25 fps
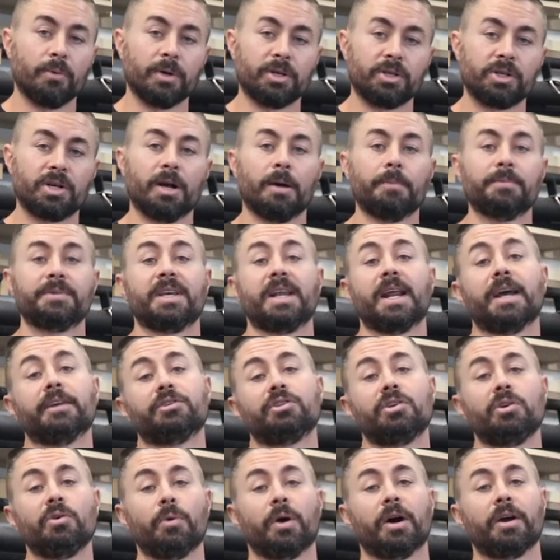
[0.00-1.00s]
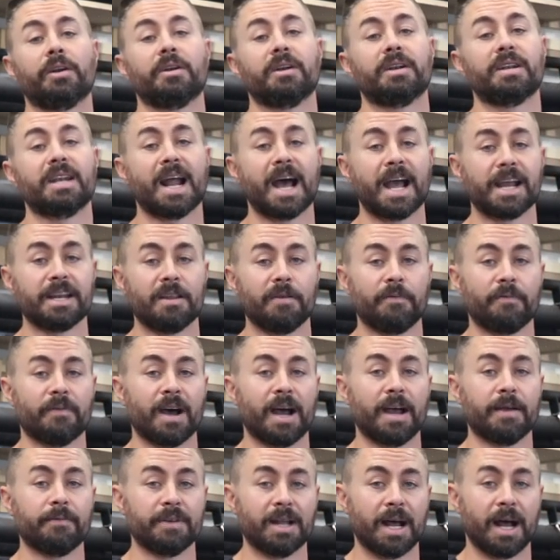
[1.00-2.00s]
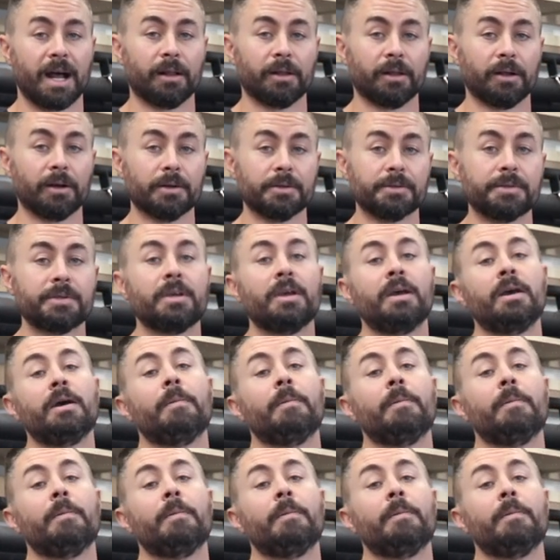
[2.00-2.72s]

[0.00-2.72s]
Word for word: which comes in at $295,